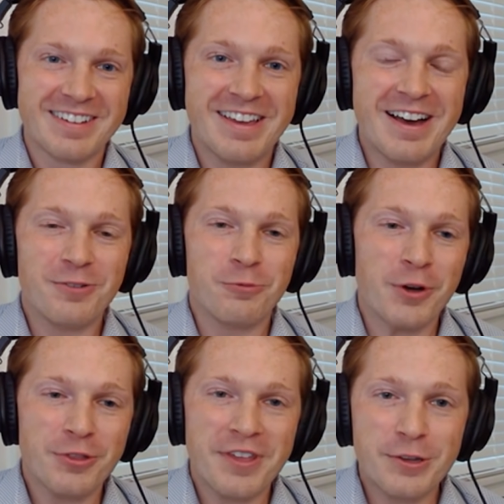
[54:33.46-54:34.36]
yeah,
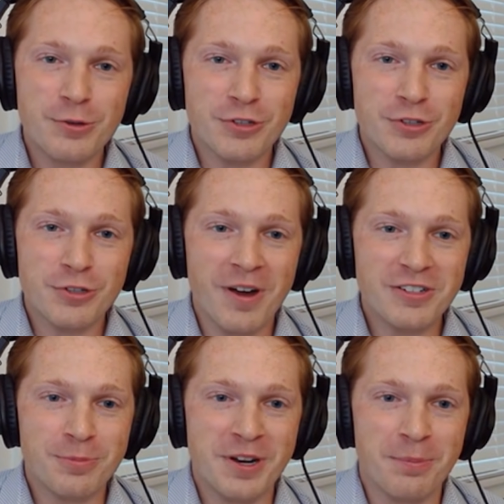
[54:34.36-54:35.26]
Will, thank you so much.
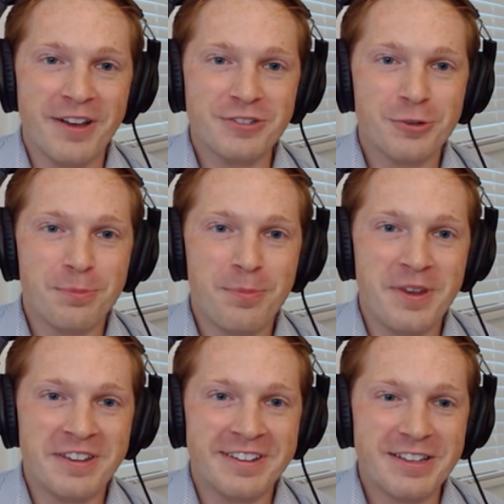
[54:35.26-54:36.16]
It's been a pleasure
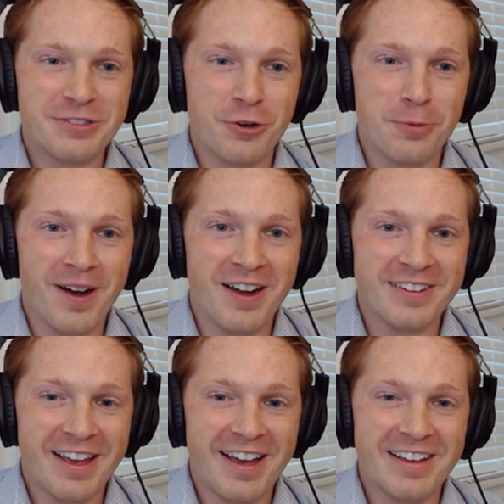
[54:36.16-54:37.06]
being a guest on your
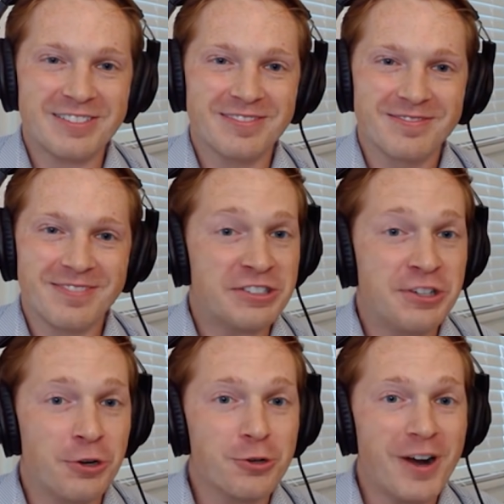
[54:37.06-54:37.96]
podcast. It's
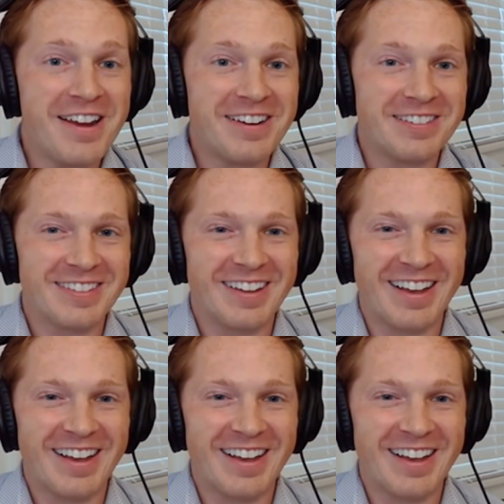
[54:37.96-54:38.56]
still great.